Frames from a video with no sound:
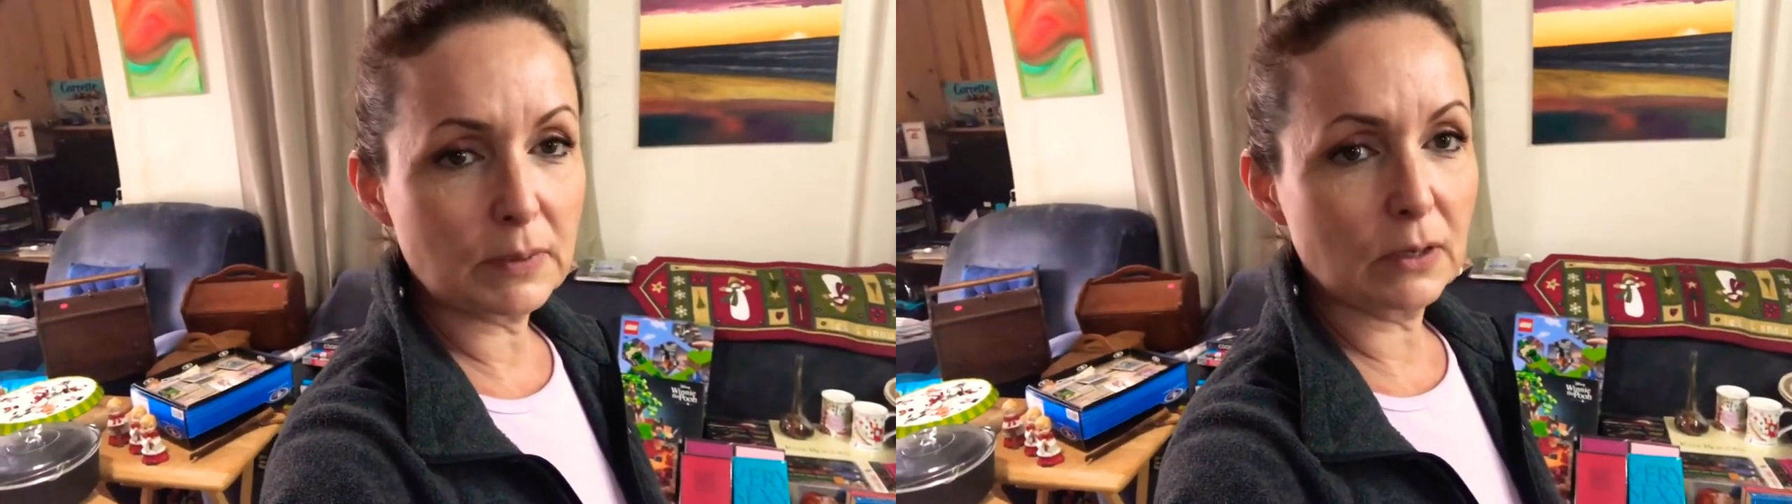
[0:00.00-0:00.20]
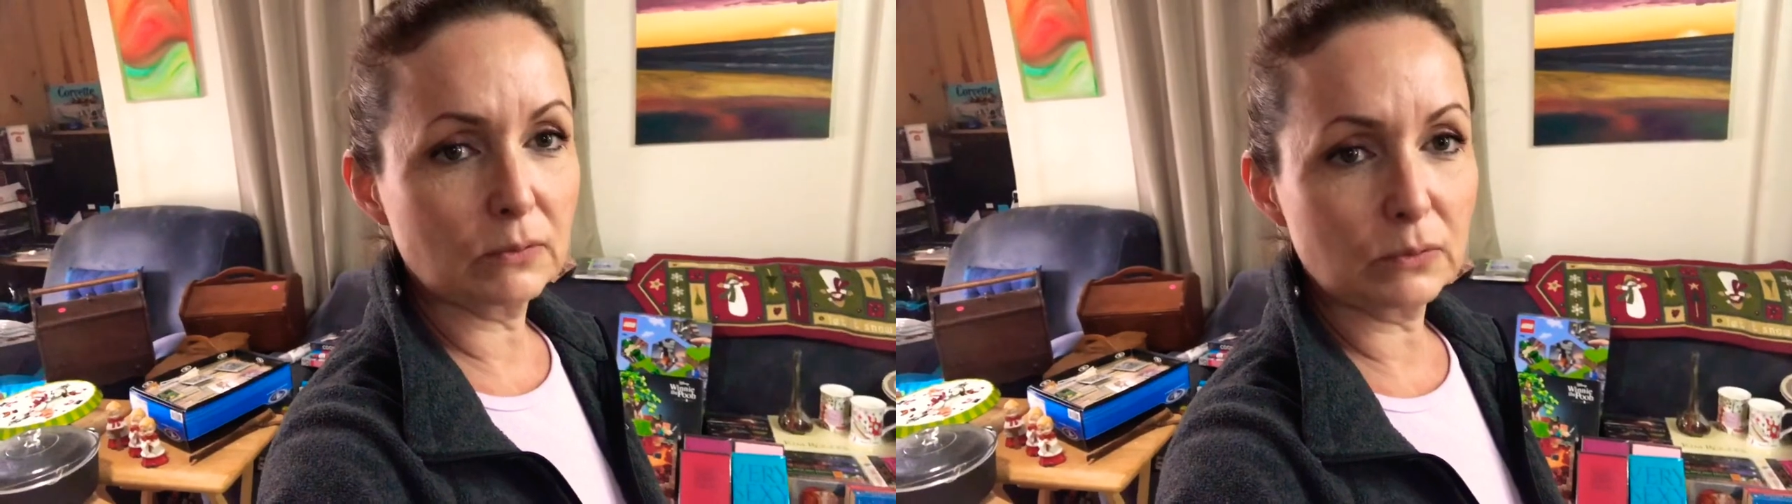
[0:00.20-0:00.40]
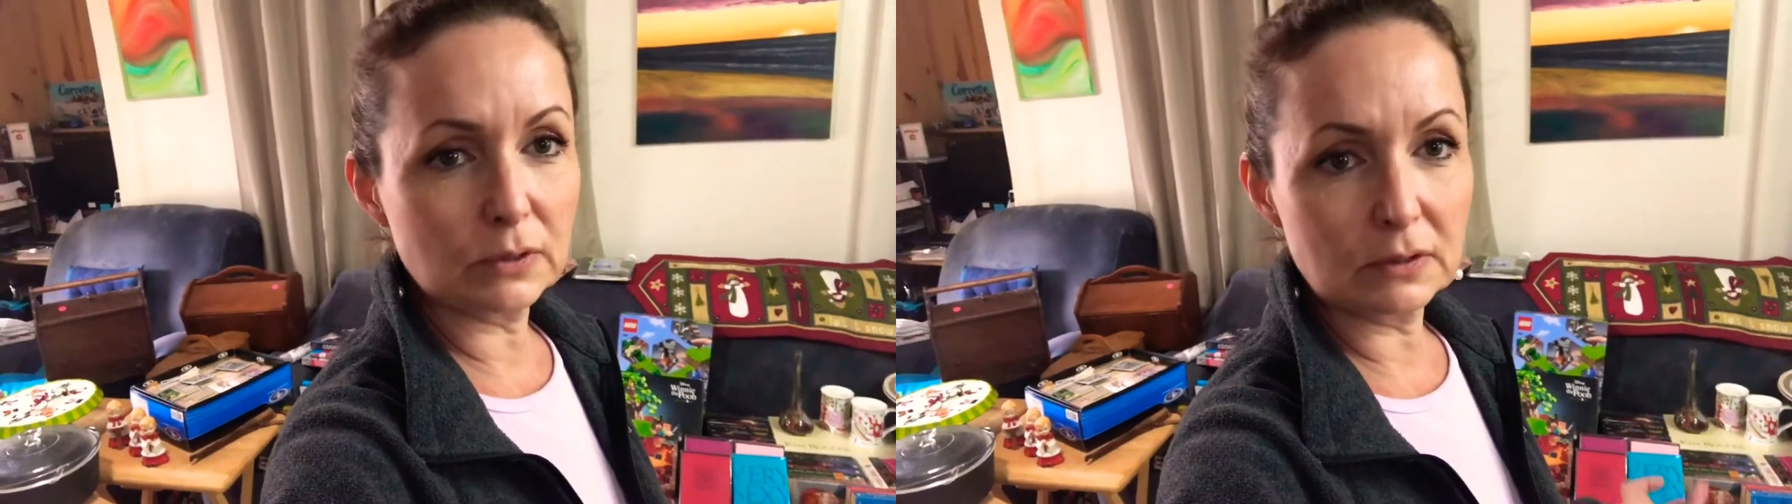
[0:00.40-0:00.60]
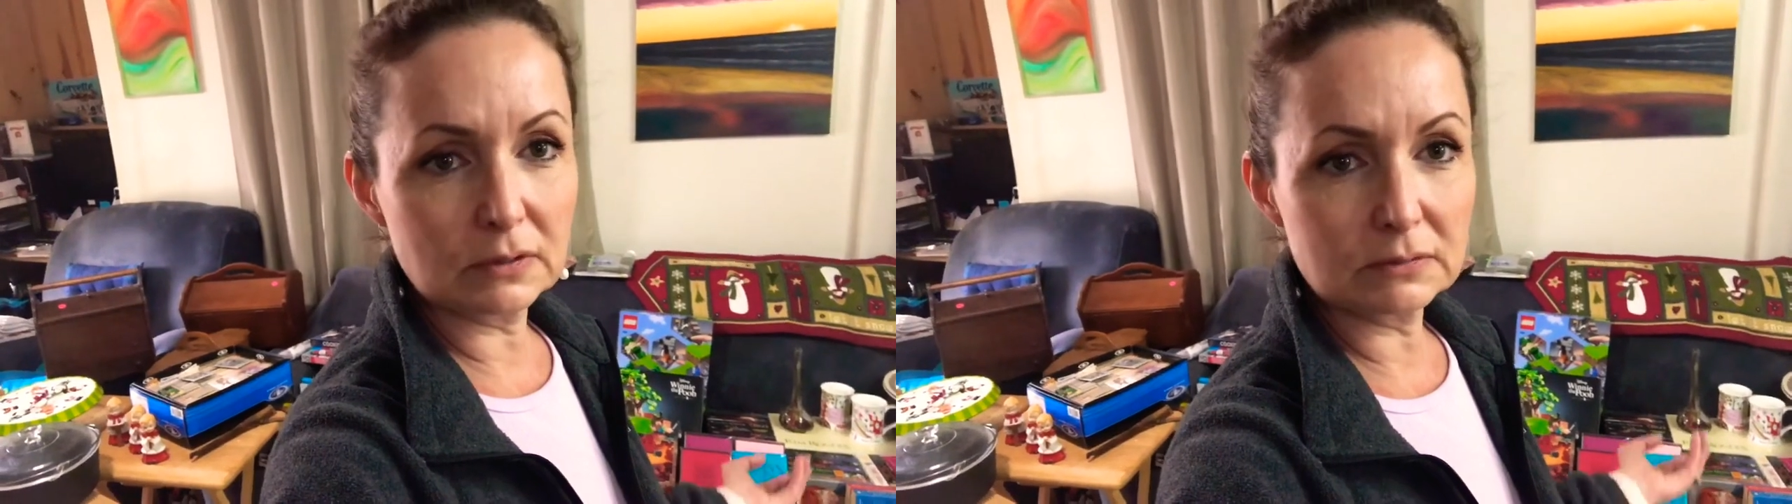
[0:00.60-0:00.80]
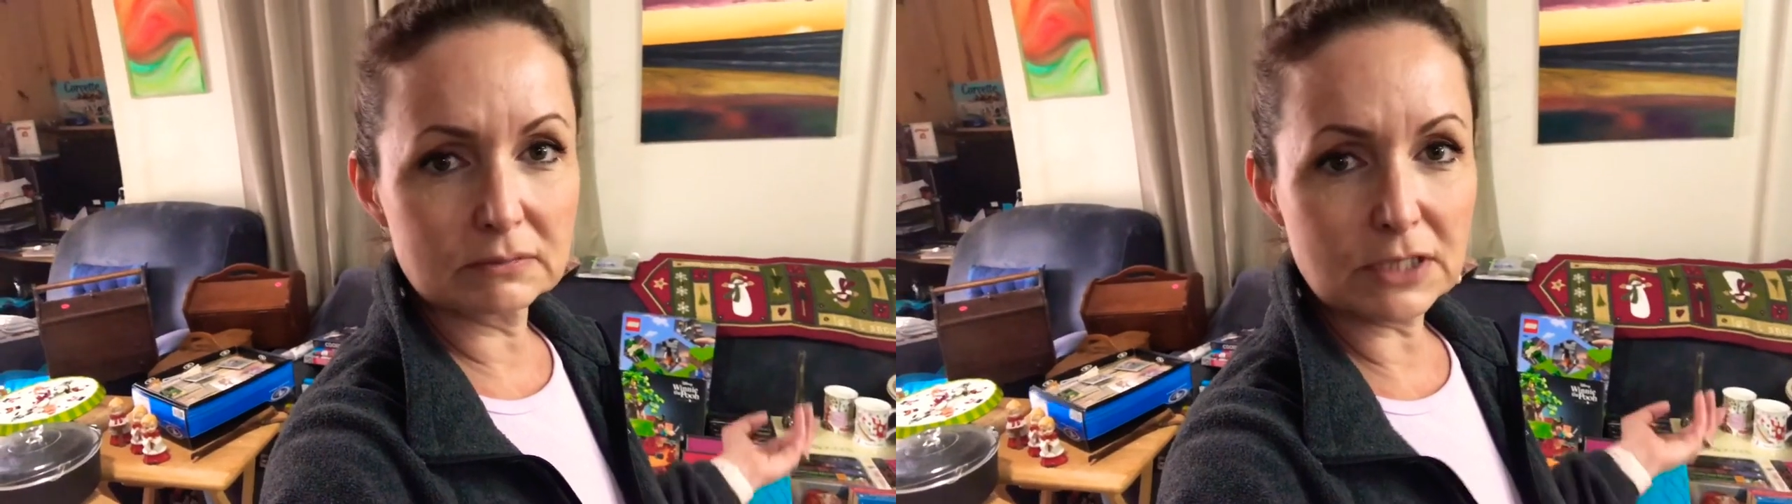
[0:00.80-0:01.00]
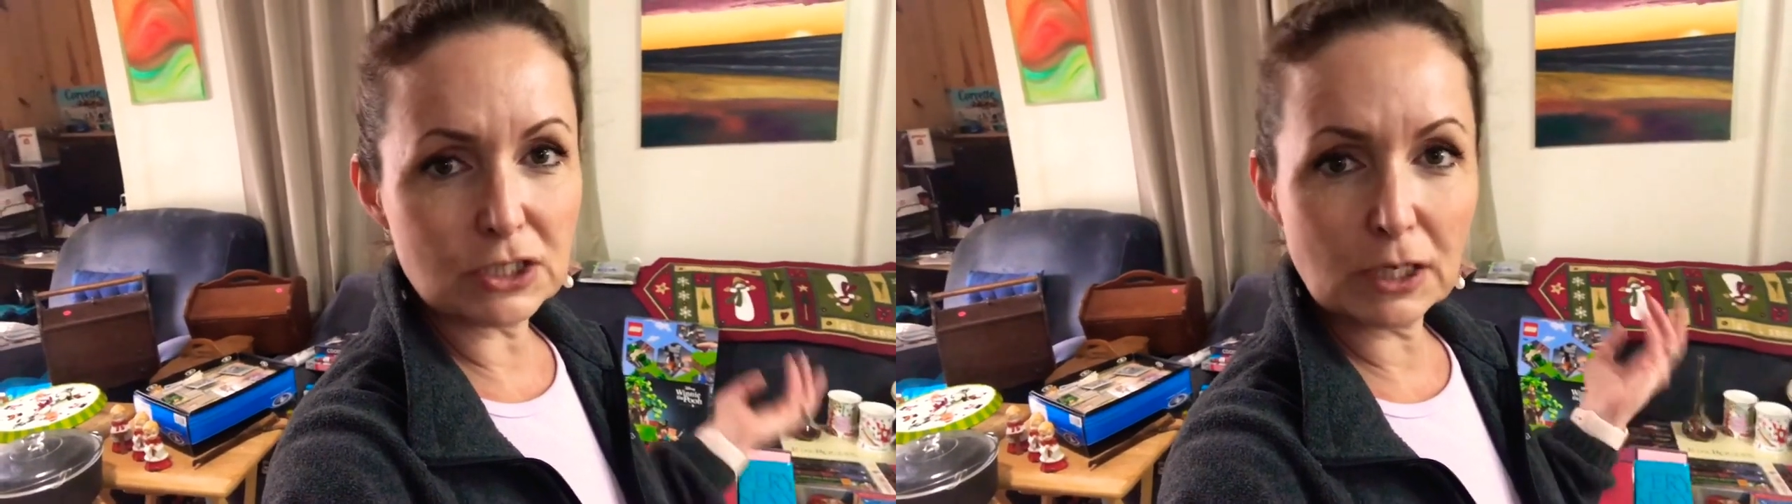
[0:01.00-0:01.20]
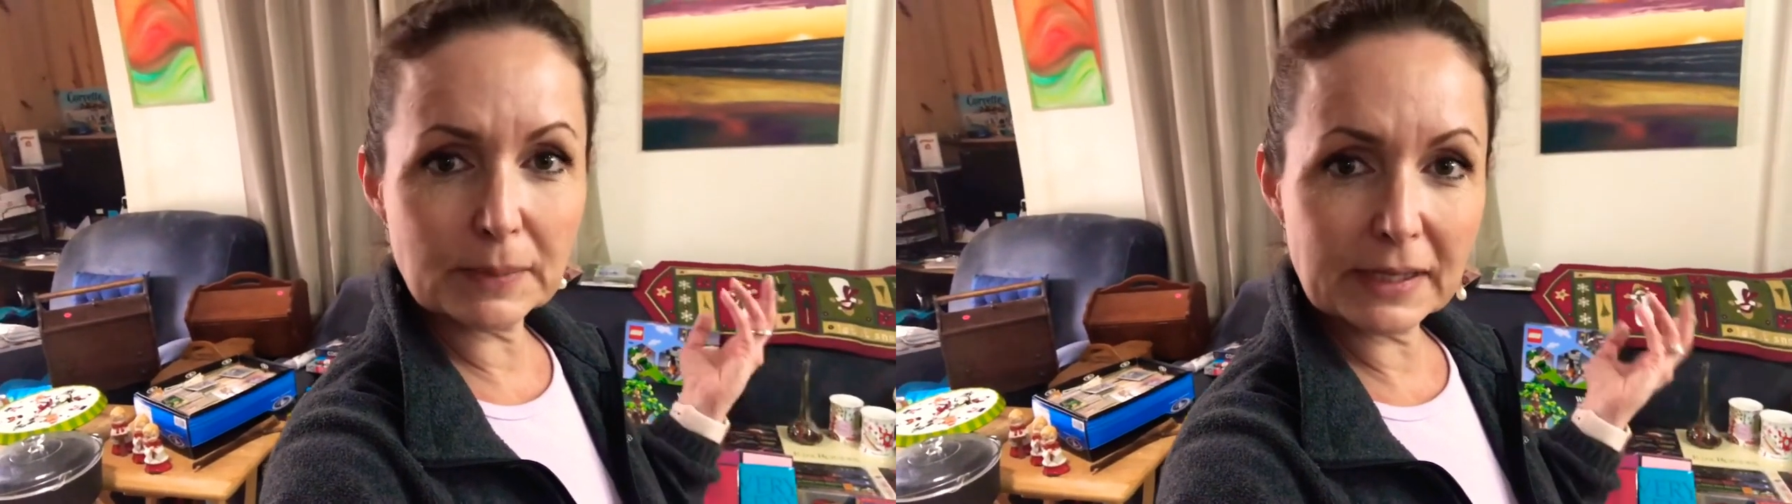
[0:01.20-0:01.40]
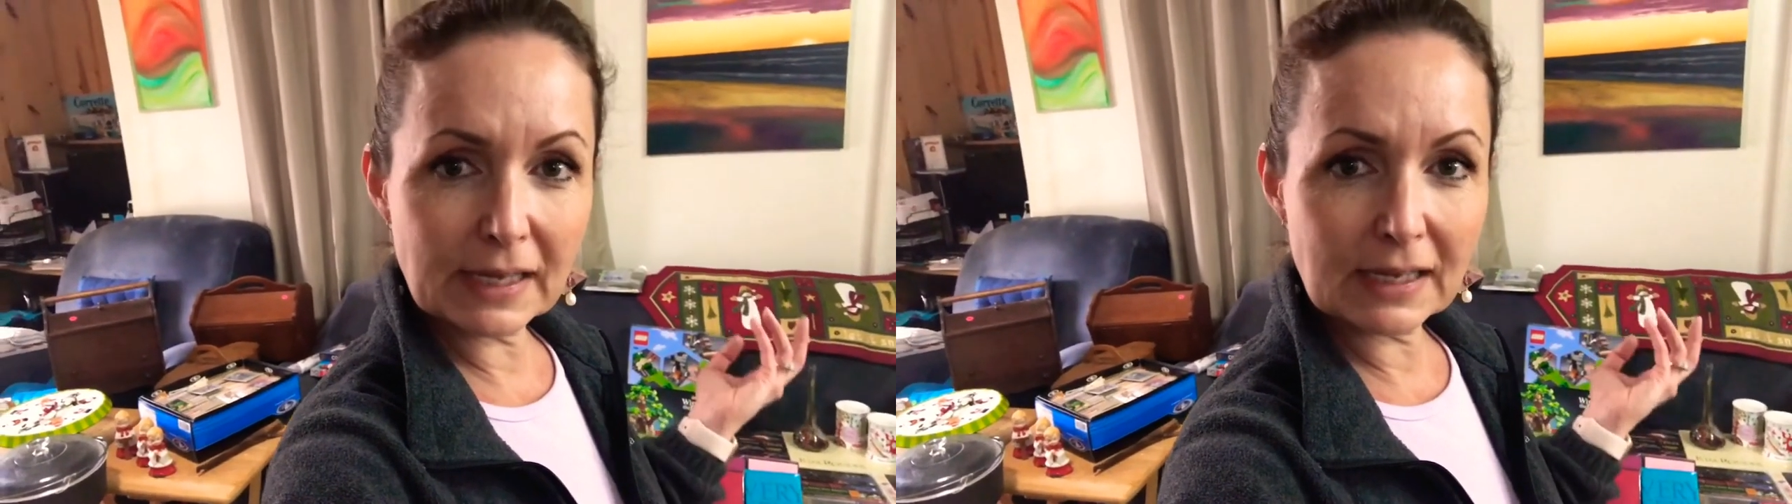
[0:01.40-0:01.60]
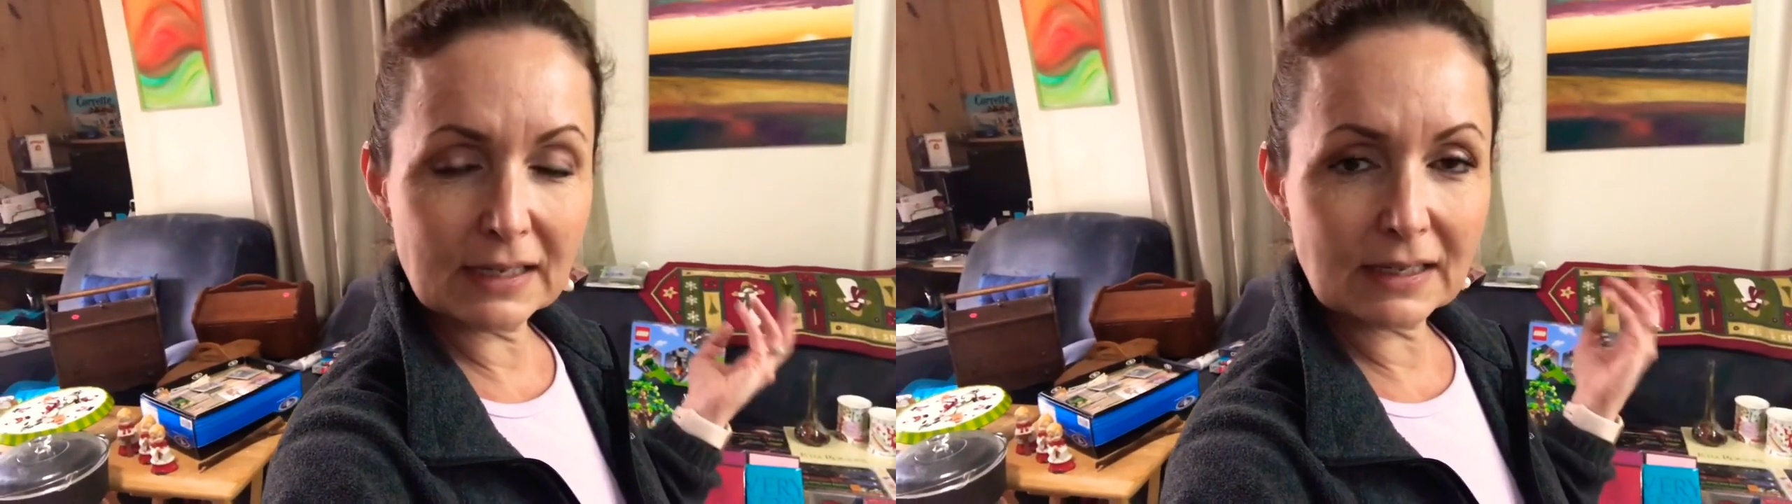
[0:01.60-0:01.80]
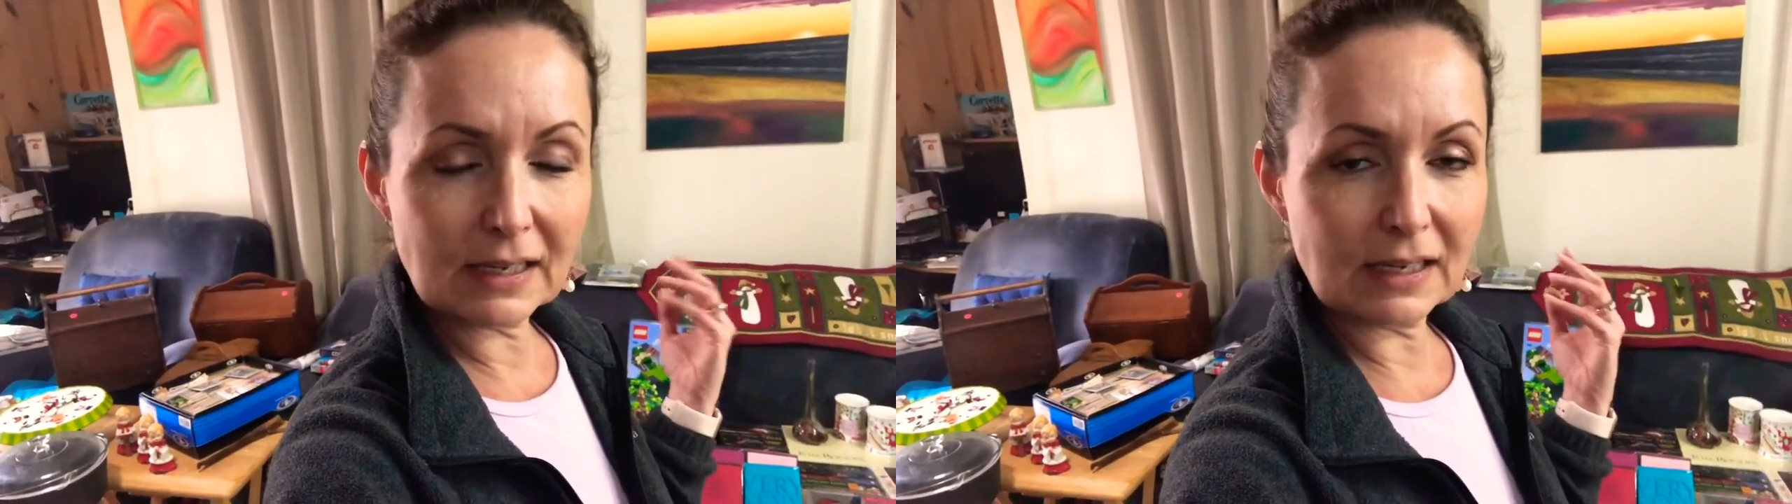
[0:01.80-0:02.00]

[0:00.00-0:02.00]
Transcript: but we'll determine that